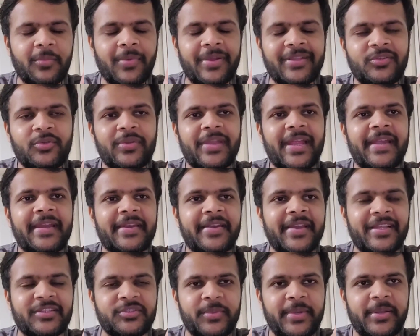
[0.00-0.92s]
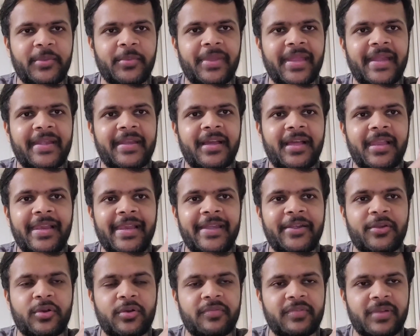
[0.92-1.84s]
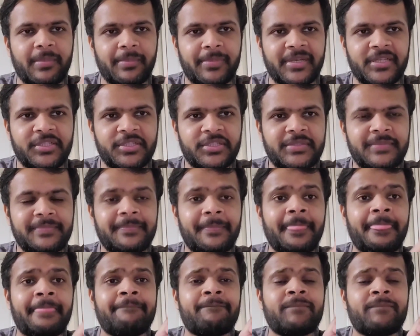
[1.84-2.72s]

When you get graduate, you get a letter of completion.